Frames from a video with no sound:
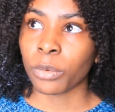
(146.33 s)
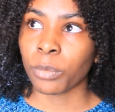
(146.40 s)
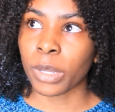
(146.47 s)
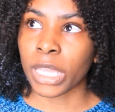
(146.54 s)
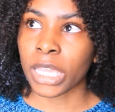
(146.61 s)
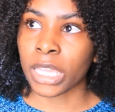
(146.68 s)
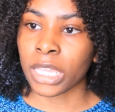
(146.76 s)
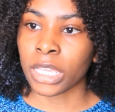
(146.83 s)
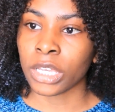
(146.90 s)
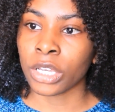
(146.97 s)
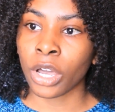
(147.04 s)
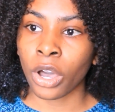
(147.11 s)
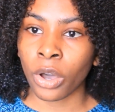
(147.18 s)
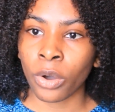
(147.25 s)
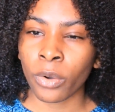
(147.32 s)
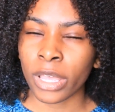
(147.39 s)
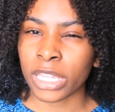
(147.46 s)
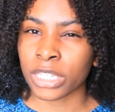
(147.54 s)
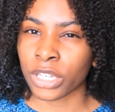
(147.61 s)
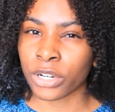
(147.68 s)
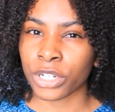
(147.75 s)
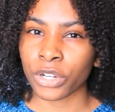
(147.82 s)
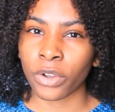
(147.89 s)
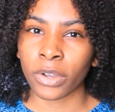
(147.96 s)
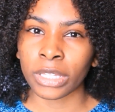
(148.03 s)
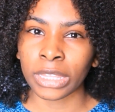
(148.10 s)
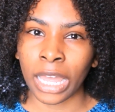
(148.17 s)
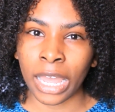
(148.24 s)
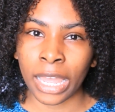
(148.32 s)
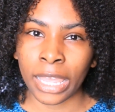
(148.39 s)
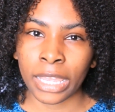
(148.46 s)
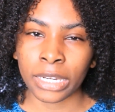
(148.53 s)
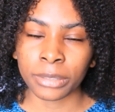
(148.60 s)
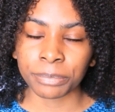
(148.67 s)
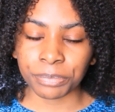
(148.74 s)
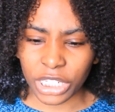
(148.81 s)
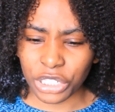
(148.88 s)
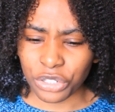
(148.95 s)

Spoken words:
we go and search online